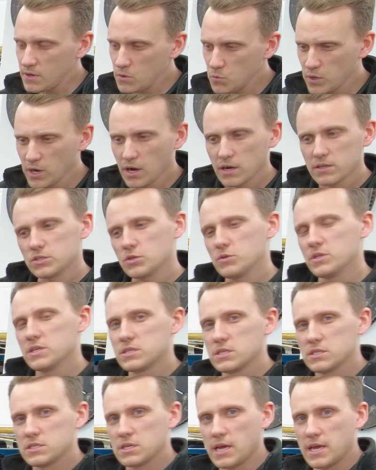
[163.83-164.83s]
We are doing
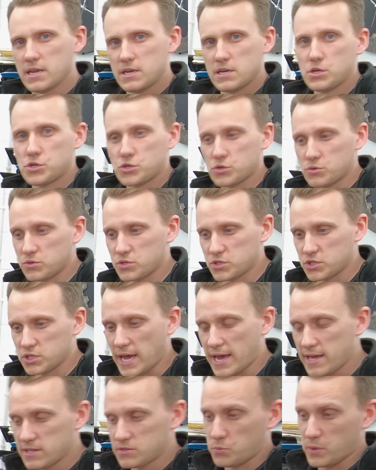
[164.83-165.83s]
this as an initial
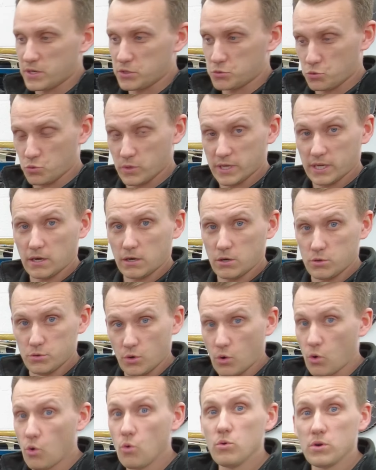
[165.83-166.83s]
set, which will include
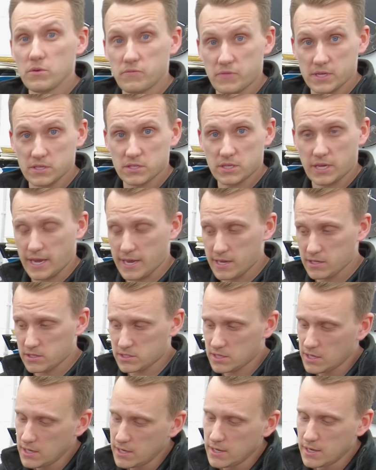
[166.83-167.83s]
all of these
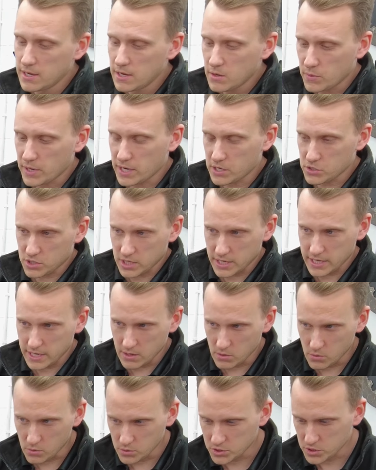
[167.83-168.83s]
kits. We
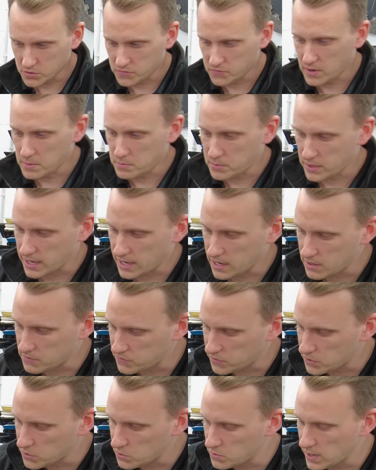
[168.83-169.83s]
actually also fabricate a
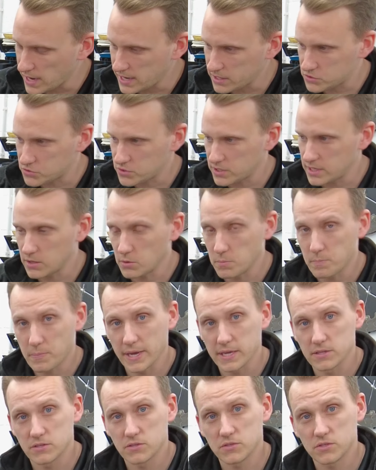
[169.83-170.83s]
few extra little
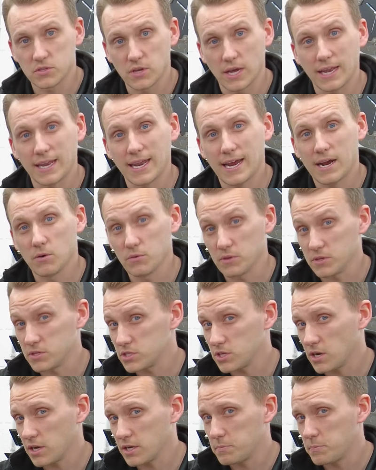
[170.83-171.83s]
bits to allow the
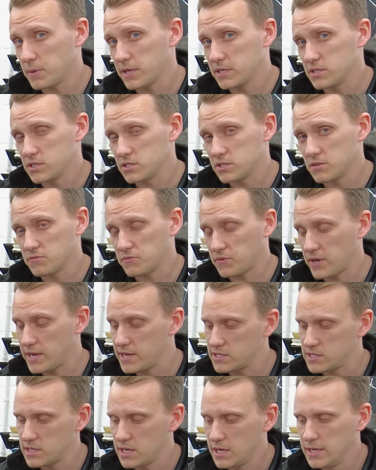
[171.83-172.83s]
side pieces to
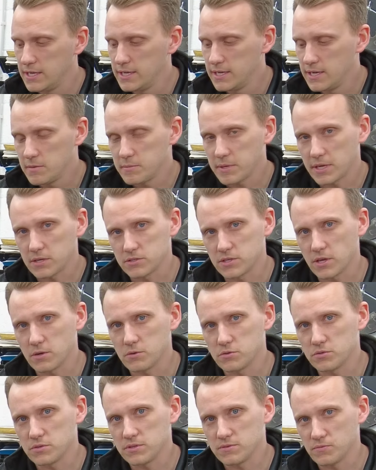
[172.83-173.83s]
fit because
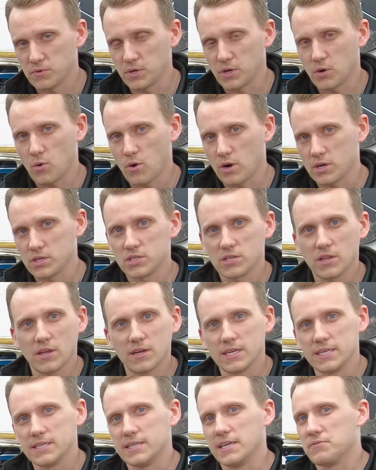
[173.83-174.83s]
those require
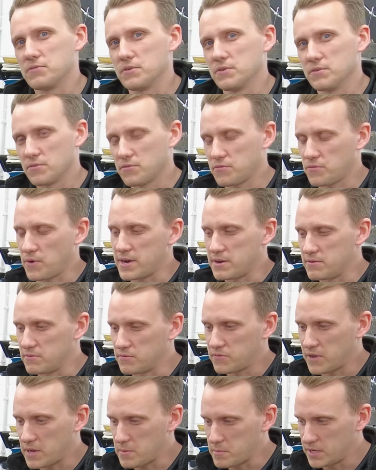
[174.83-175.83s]
slightly different thread and
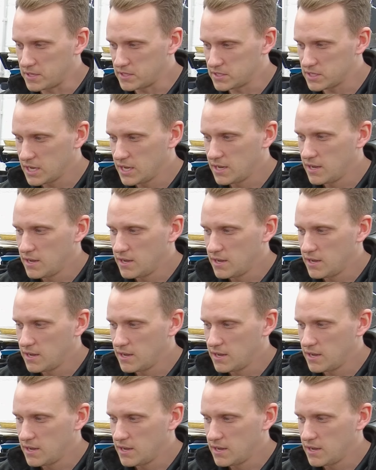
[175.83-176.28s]
fitment.